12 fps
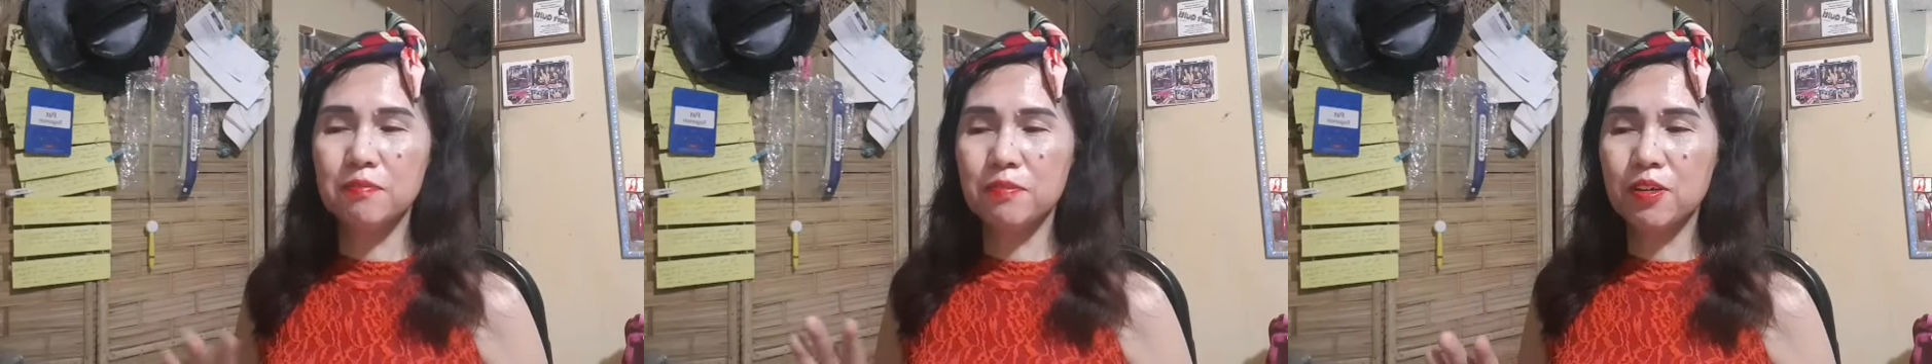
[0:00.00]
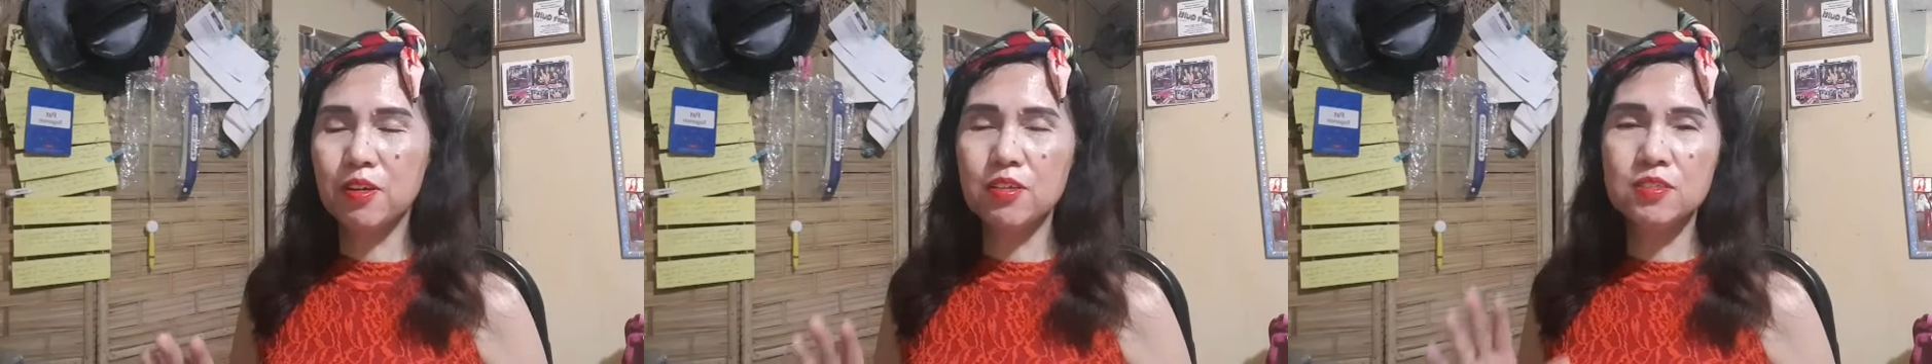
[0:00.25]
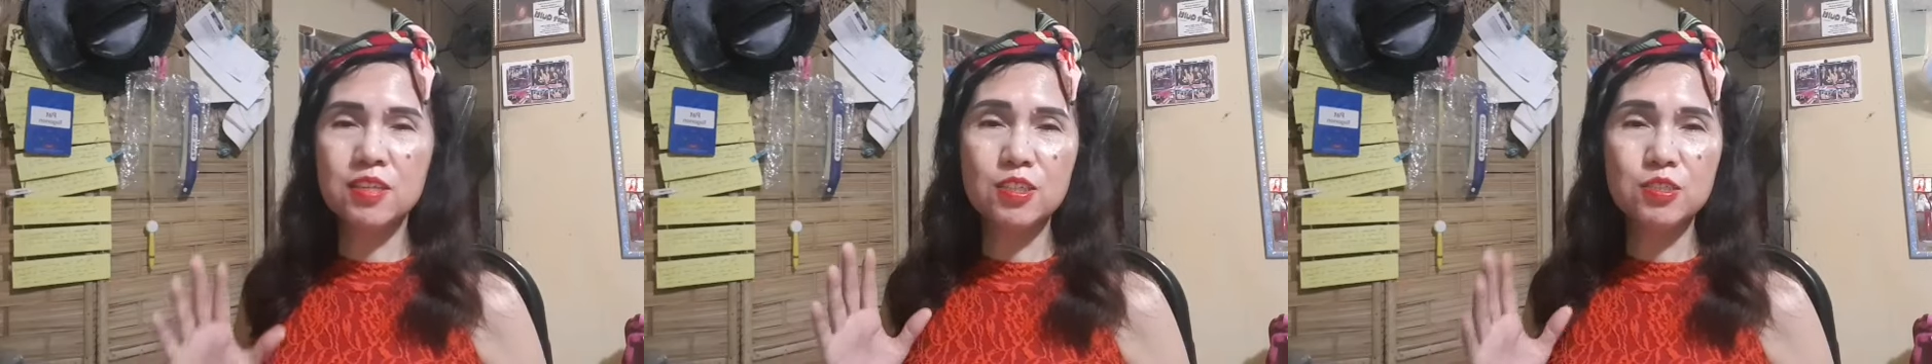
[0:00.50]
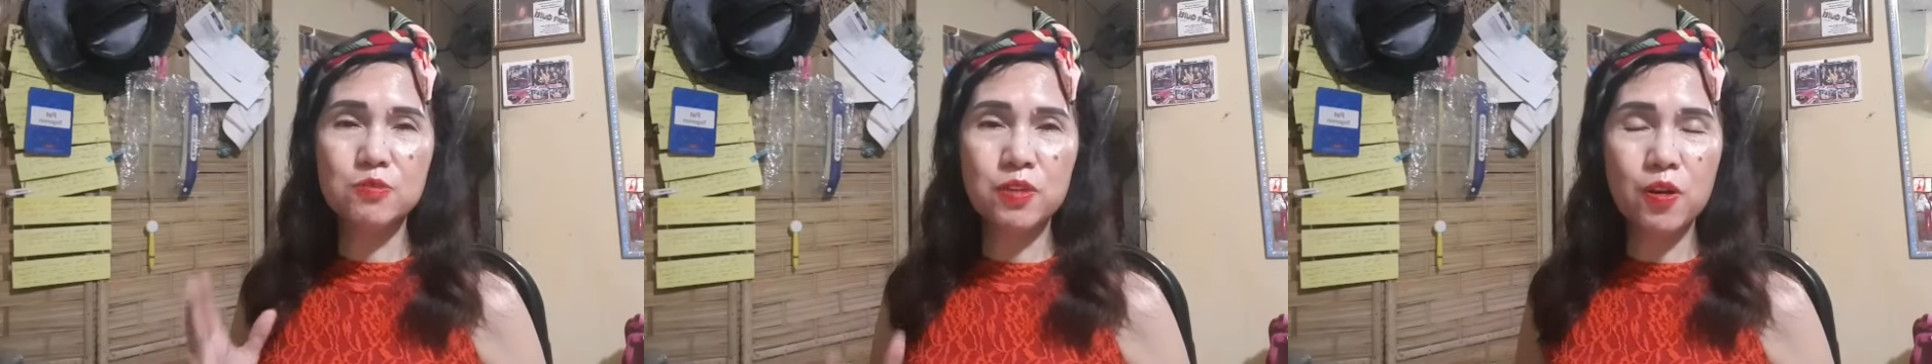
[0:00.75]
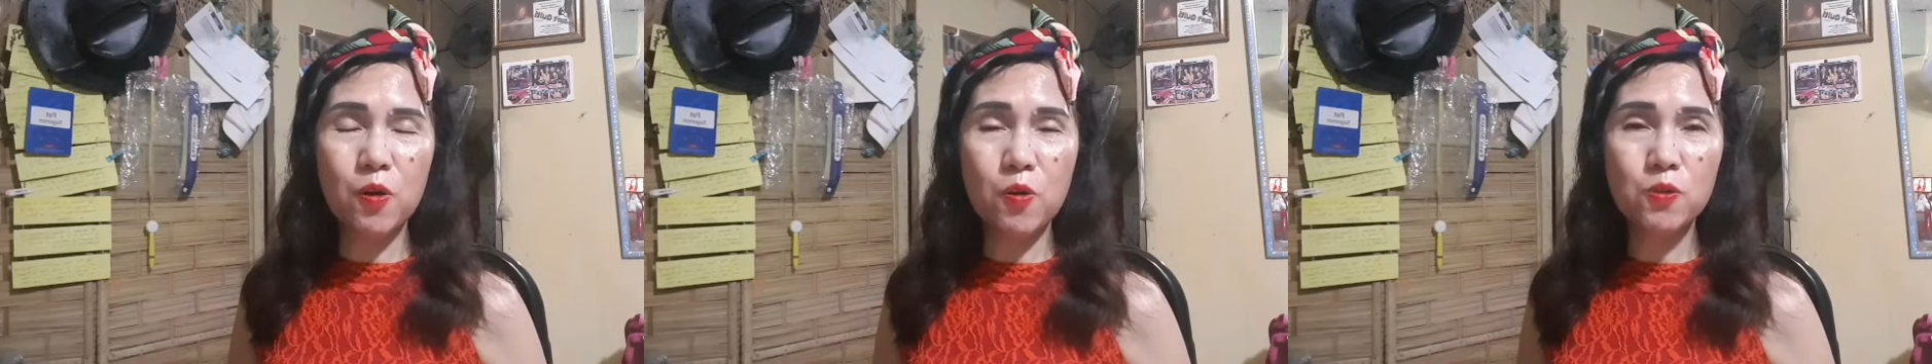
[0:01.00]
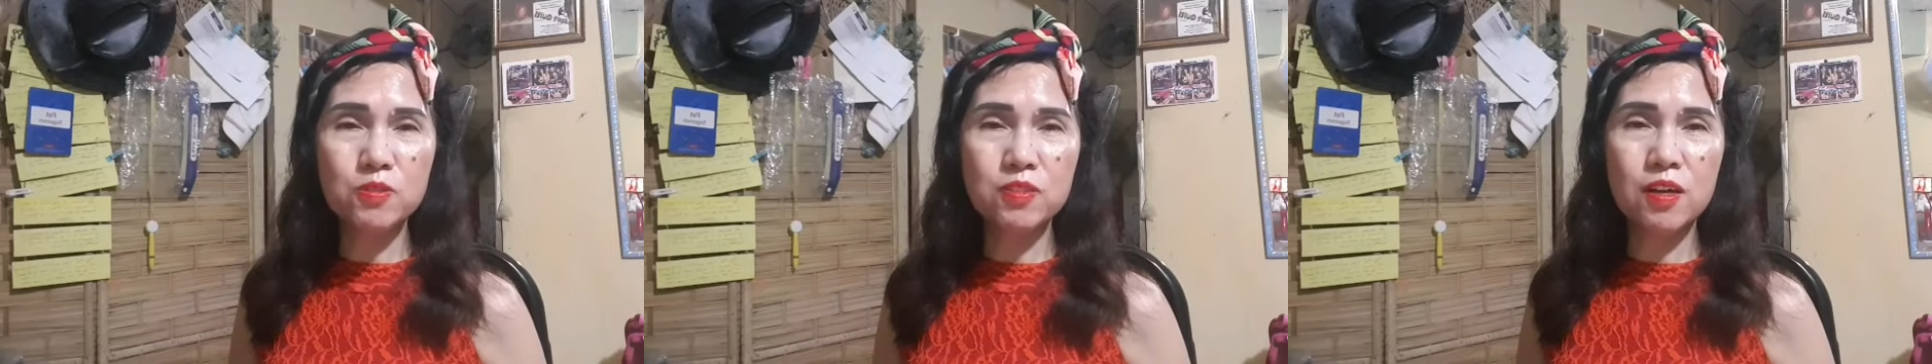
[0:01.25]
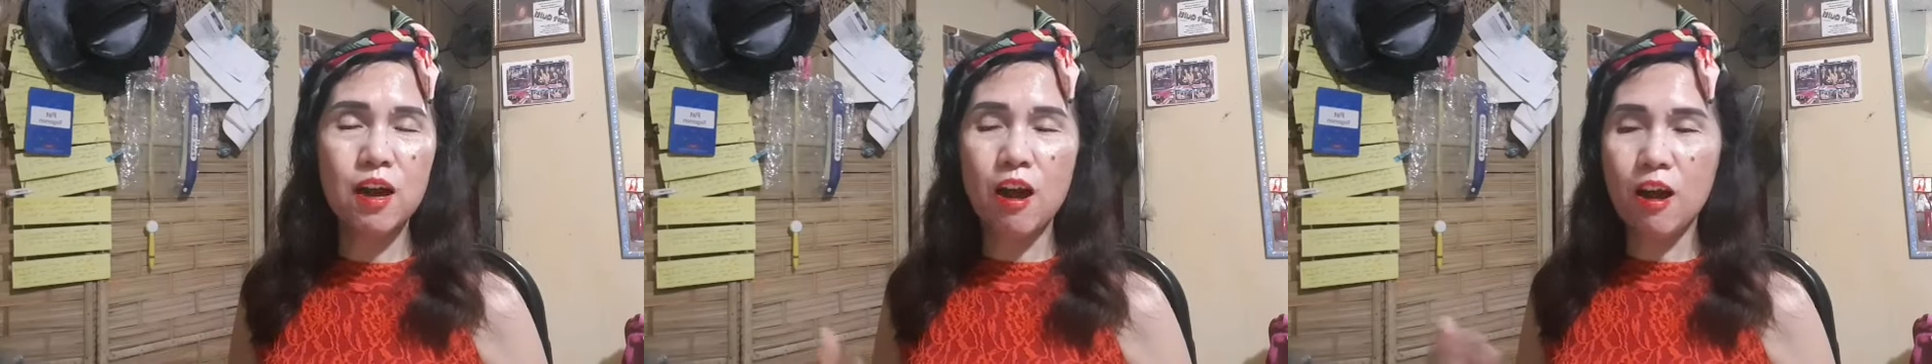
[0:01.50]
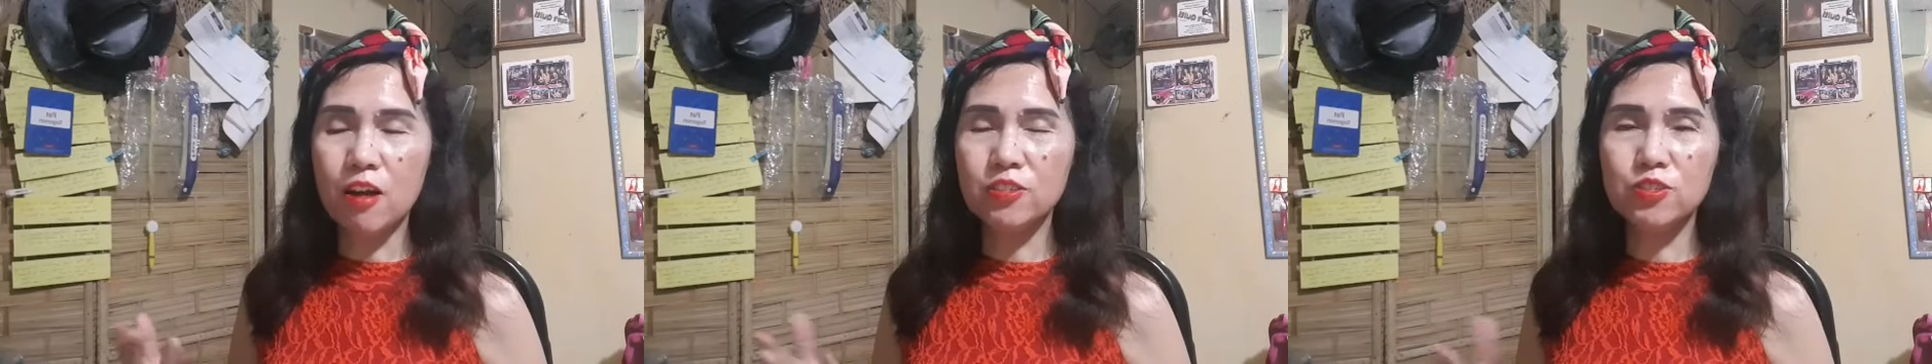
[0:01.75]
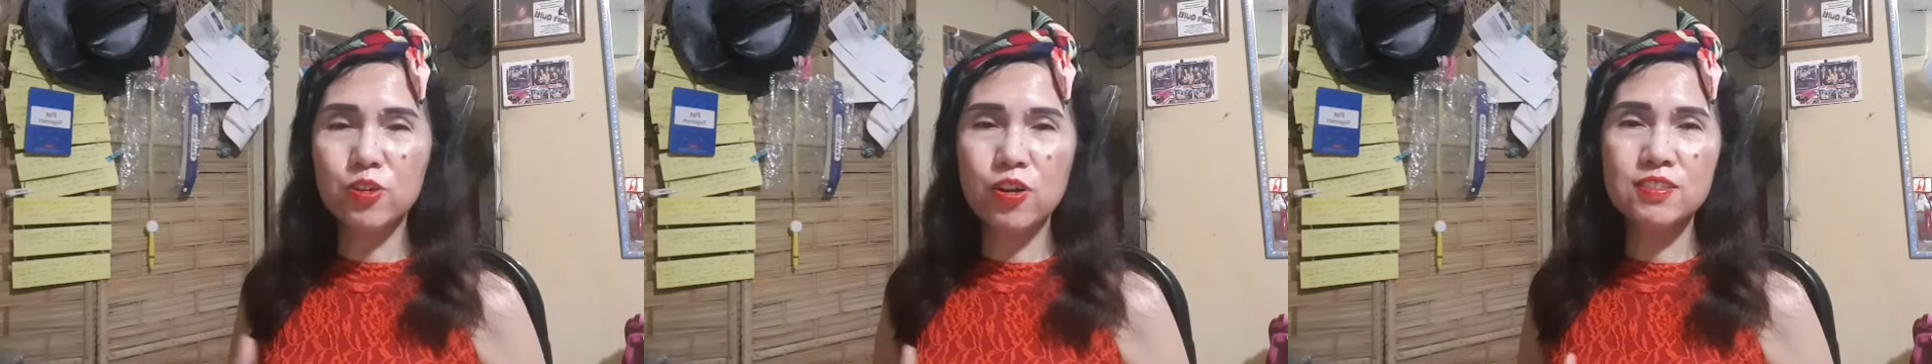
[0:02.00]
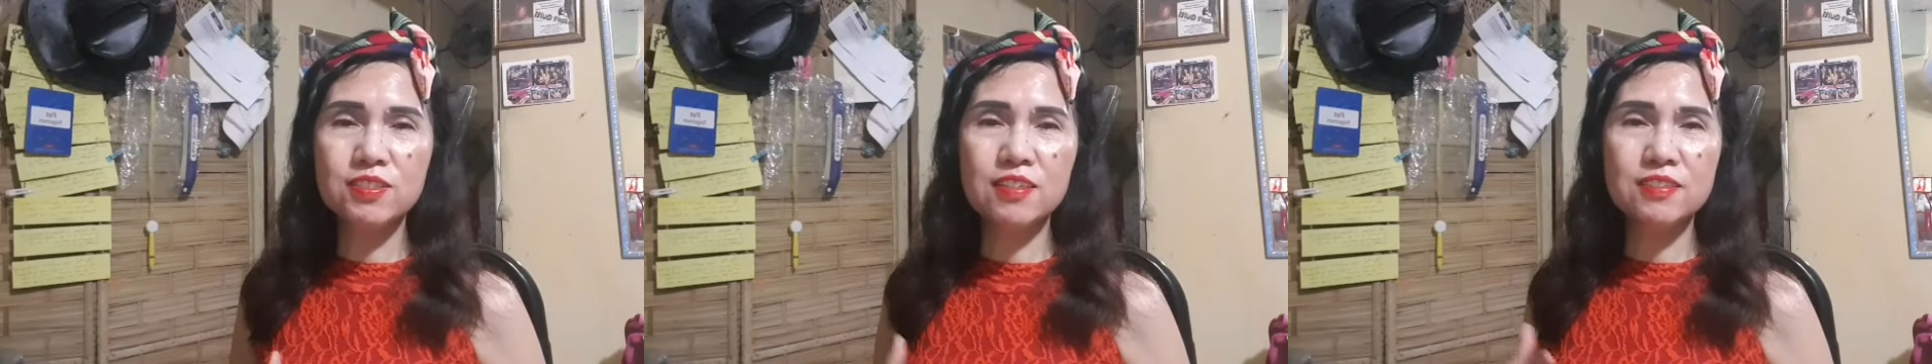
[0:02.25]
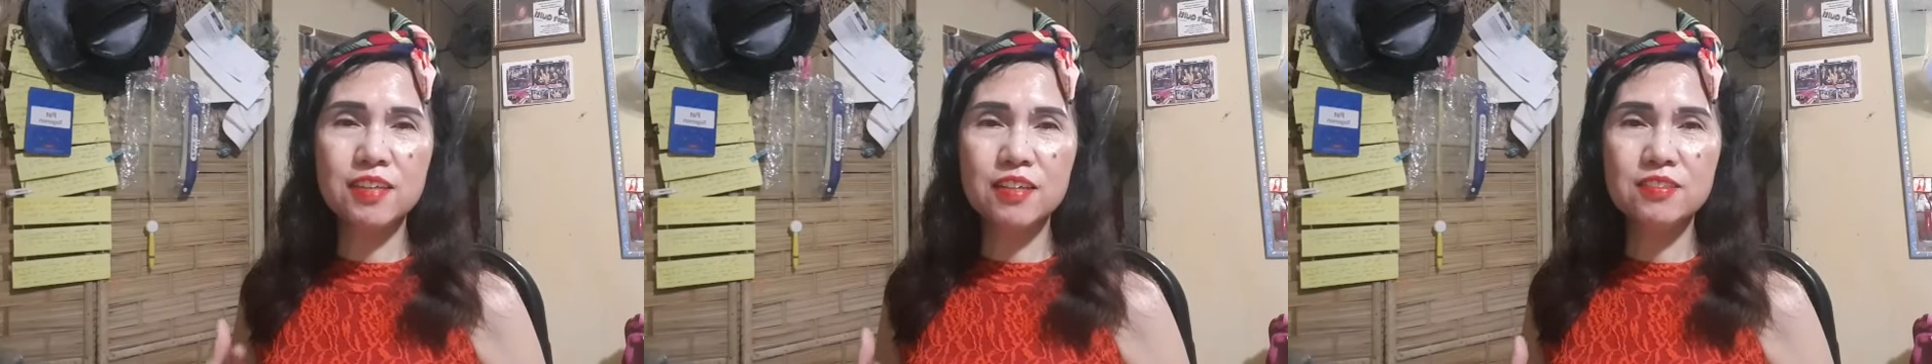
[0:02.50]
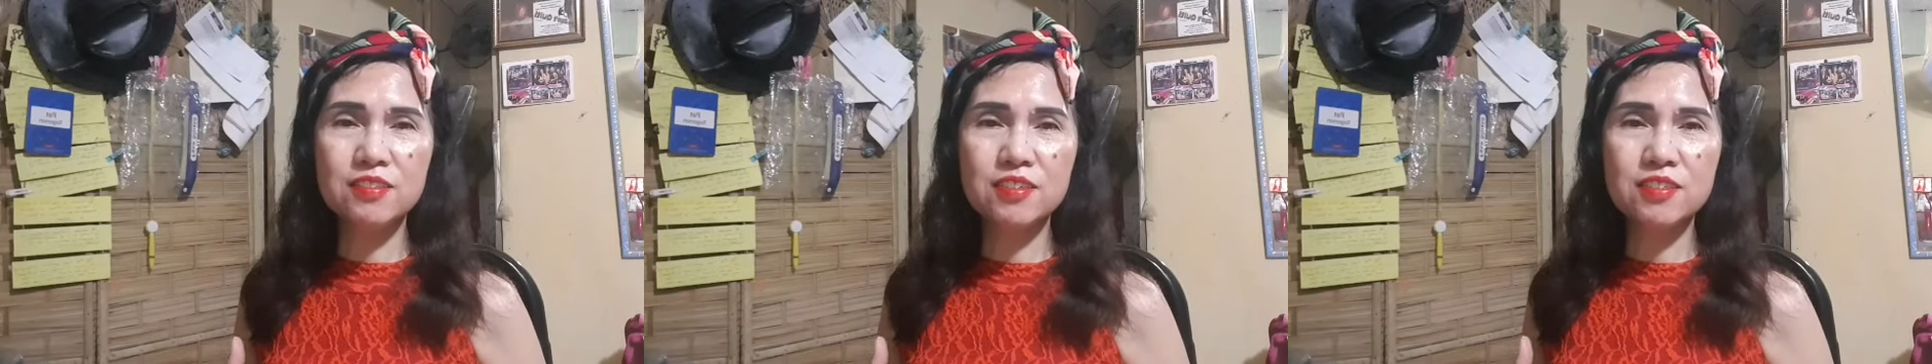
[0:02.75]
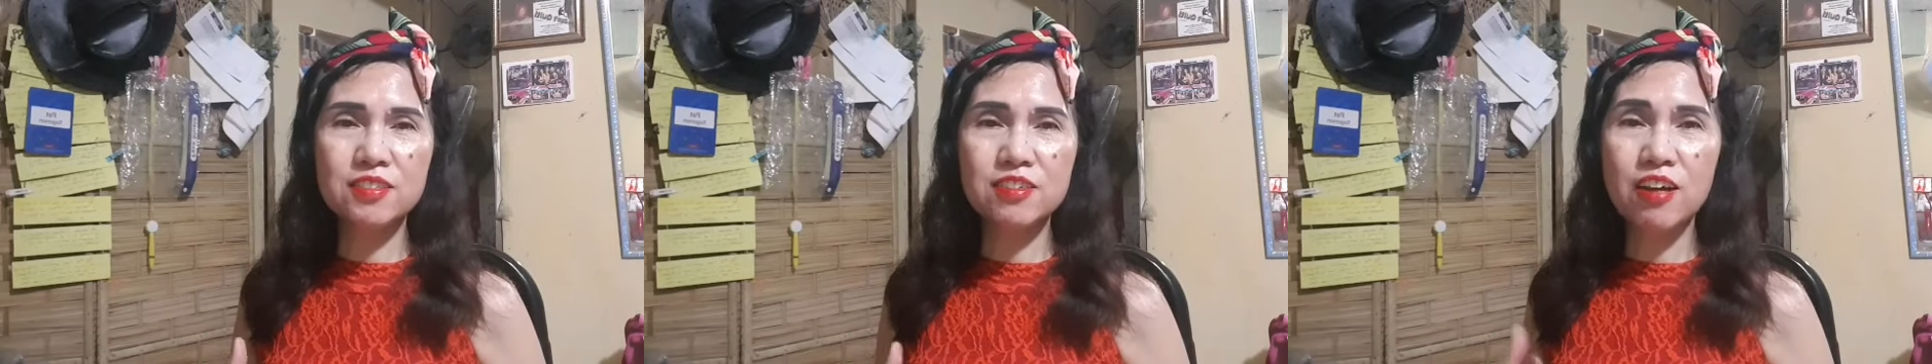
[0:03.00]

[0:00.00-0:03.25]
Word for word: because as we old, our joints and tendons,